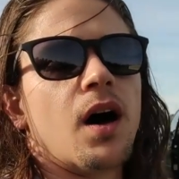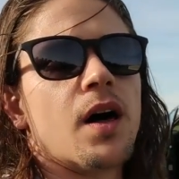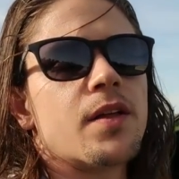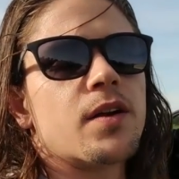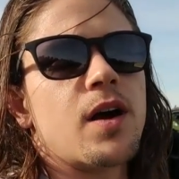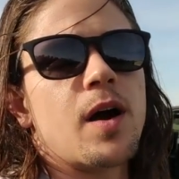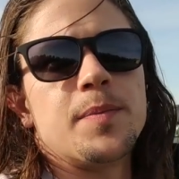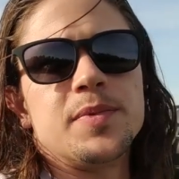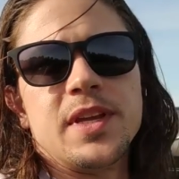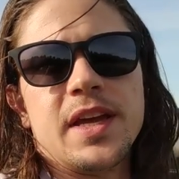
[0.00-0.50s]

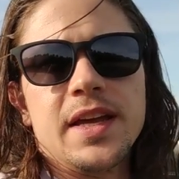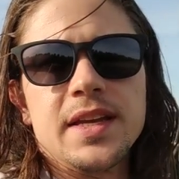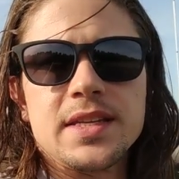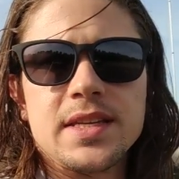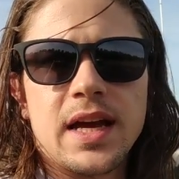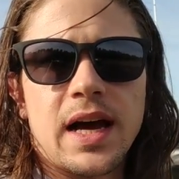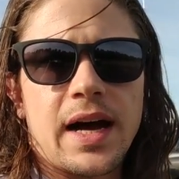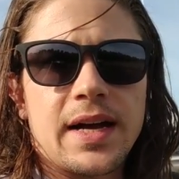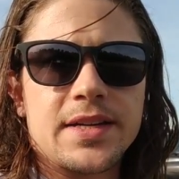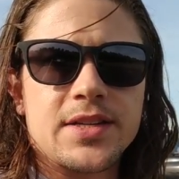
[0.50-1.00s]
Other
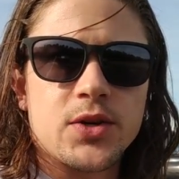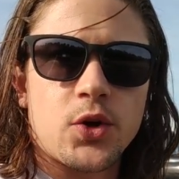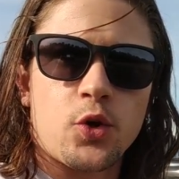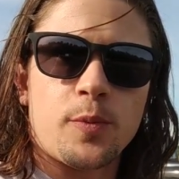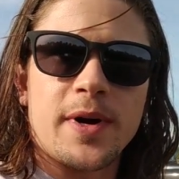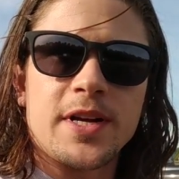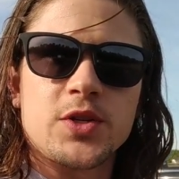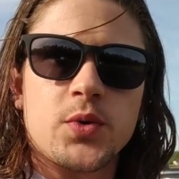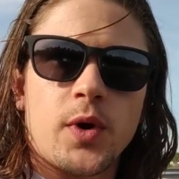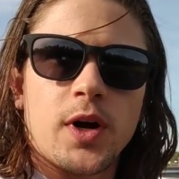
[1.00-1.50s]
updates. I
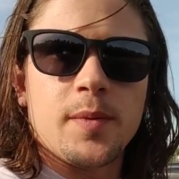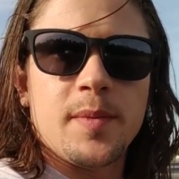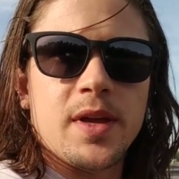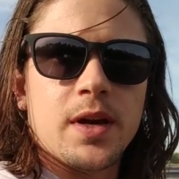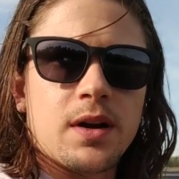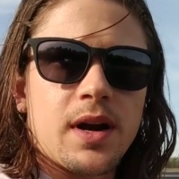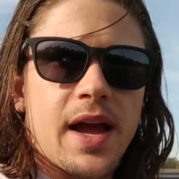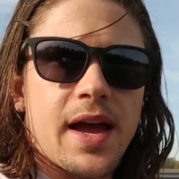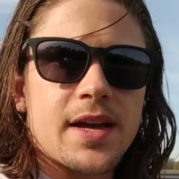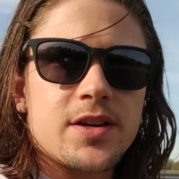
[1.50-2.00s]
sold my
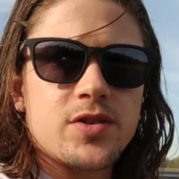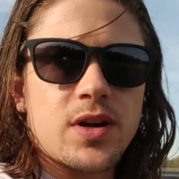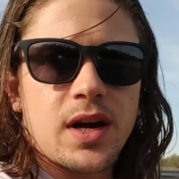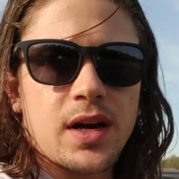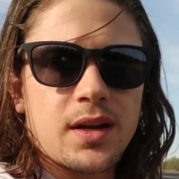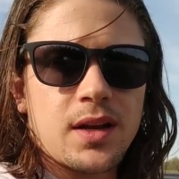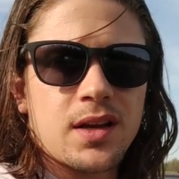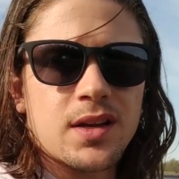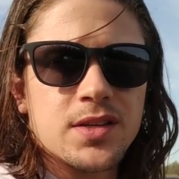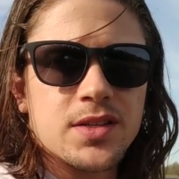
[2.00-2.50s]
20-meter
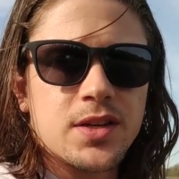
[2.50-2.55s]
Hadron,